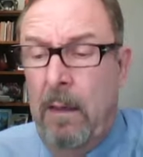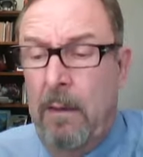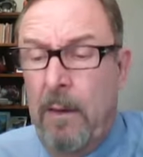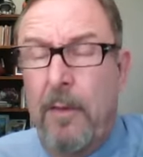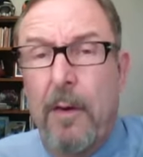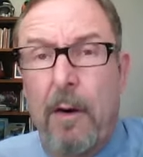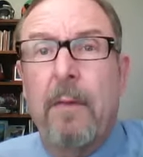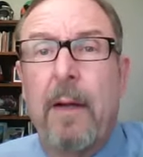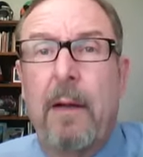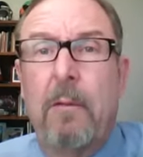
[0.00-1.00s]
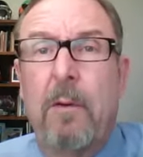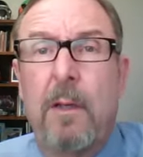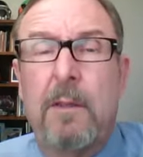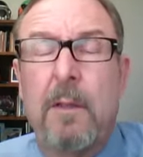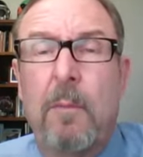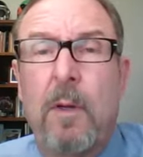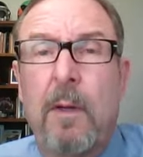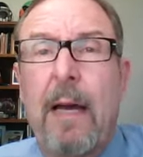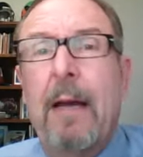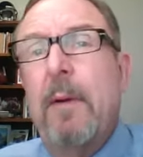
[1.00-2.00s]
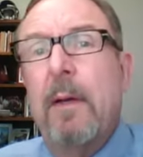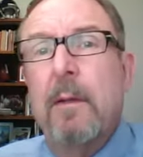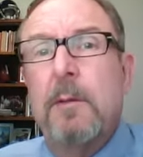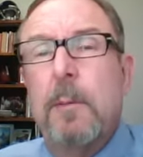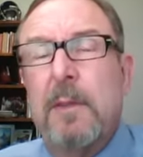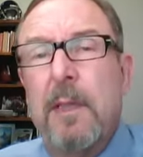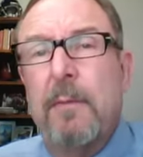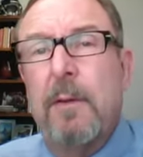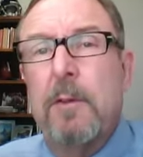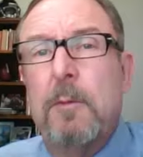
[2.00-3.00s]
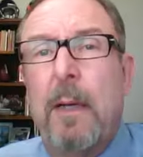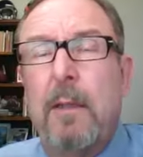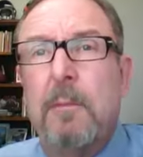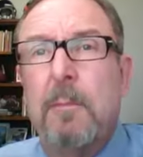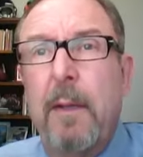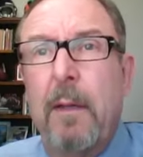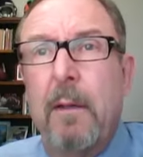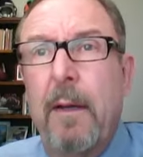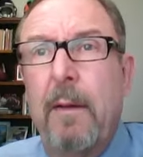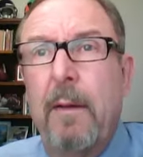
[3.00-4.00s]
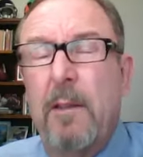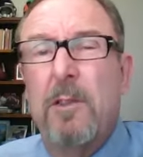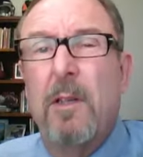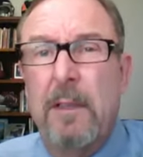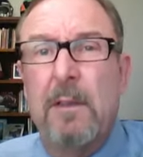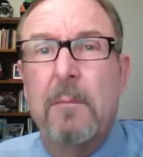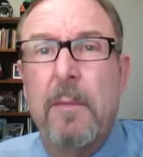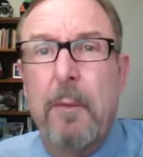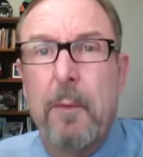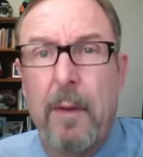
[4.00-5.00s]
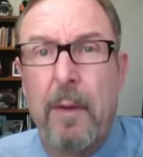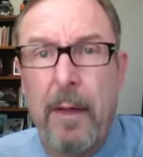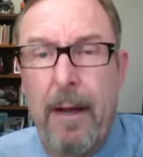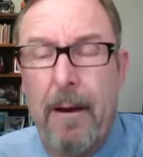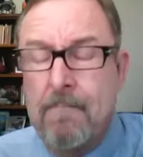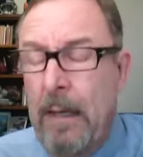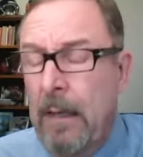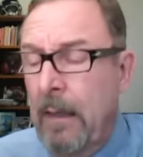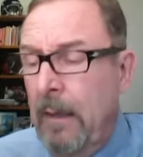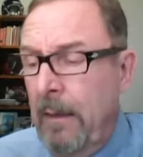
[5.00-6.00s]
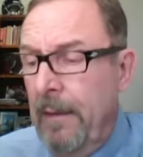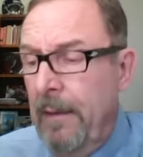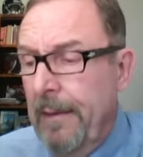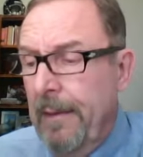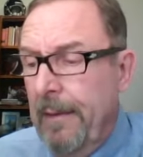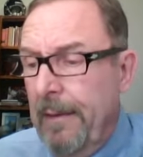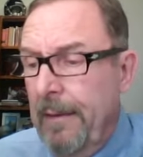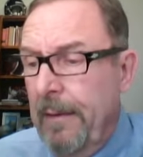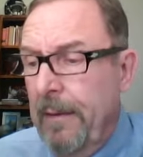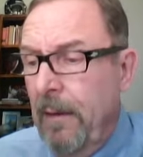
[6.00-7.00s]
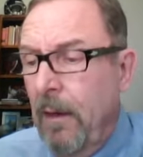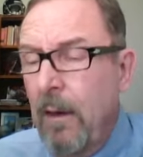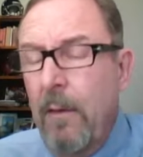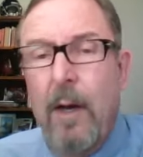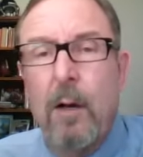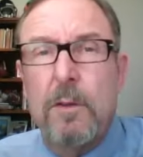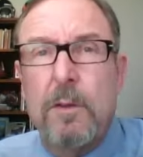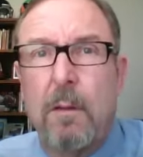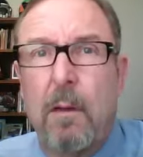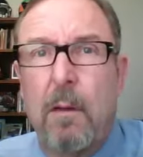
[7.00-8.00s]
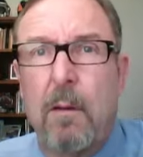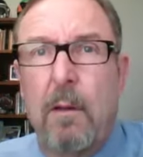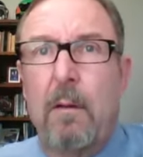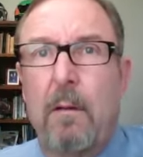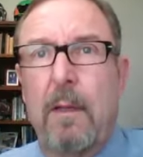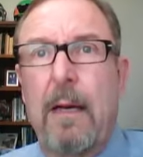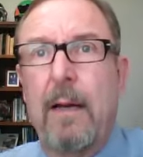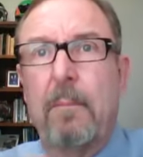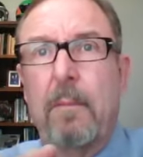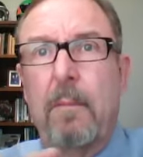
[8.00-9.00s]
And the third thing was someone gave me a specific responsibility and then trusted me with that. And all of those are kind of